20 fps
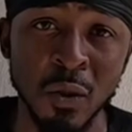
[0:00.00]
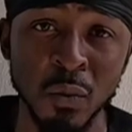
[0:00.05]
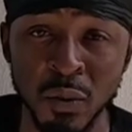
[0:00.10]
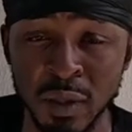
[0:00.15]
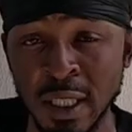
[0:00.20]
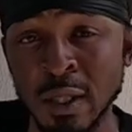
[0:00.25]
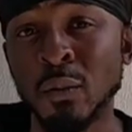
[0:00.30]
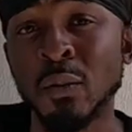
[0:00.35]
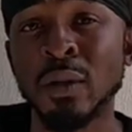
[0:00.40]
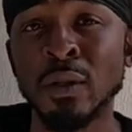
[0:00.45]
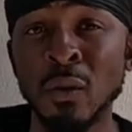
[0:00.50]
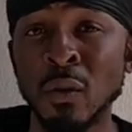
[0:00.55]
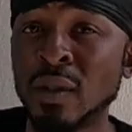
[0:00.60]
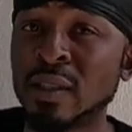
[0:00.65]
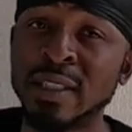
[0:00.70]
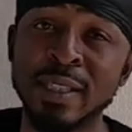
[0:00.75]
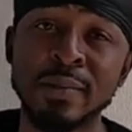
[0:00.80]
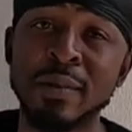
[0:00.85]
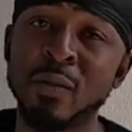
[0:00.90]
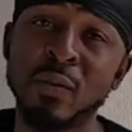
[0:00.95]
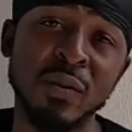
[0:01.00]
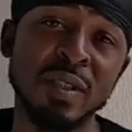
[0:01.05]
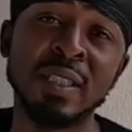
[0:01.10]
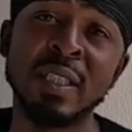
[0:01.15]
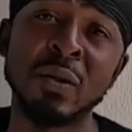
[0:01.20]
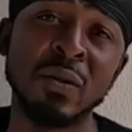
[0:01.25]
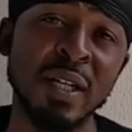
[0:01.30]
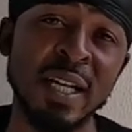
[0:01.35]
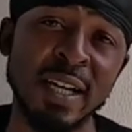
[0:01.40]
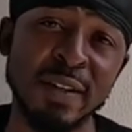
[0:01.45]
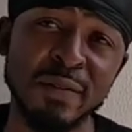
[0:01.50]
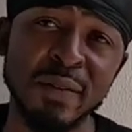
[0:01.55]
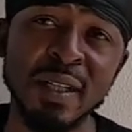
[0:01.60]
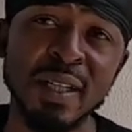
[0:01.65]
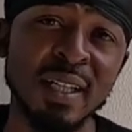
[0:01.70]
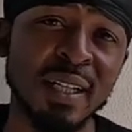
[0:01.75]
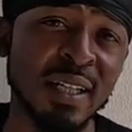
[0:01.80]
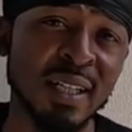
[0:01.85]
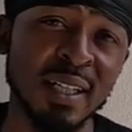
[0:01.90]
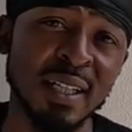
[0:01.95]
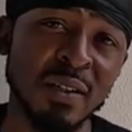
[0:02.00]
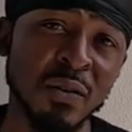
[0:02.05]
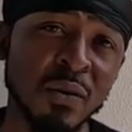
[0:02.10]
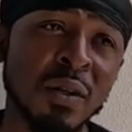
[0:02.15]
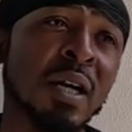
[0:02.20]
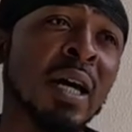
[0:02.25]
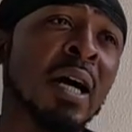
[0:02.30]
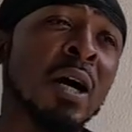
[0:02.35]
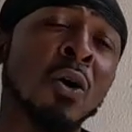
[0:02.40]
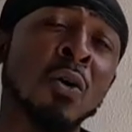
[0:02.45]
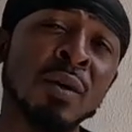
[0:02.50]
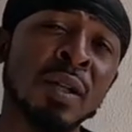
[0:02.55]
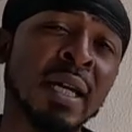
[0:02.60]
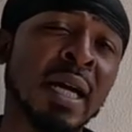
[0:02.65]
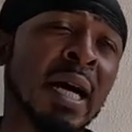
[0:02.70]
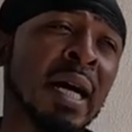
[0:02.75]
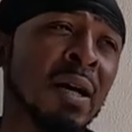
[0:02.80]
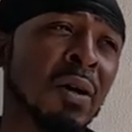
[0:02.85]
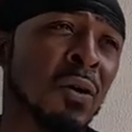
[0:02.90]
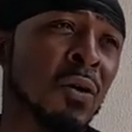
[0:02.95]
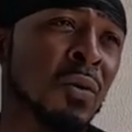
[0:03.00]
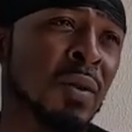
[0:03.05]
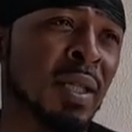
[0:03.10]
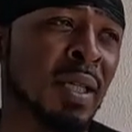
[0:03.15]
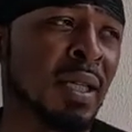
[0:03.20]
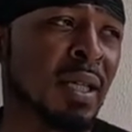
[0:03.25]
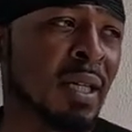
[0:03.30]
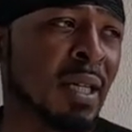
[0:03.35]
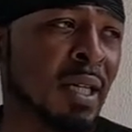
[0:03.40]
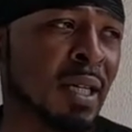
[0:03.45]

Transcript: or we think we're doing something, we still have our only